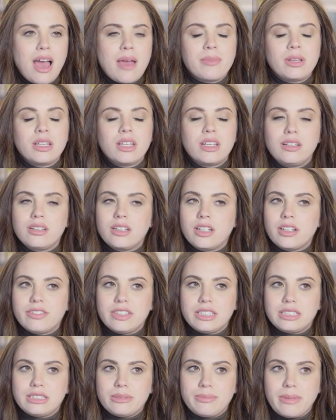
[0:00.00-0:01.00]
I'm a little
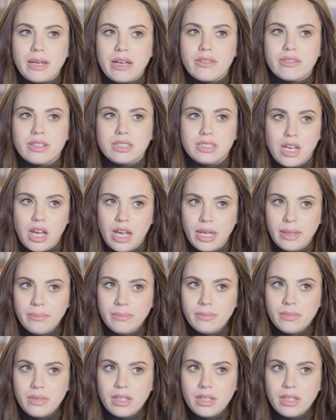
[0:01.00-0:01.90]
nervous about the time.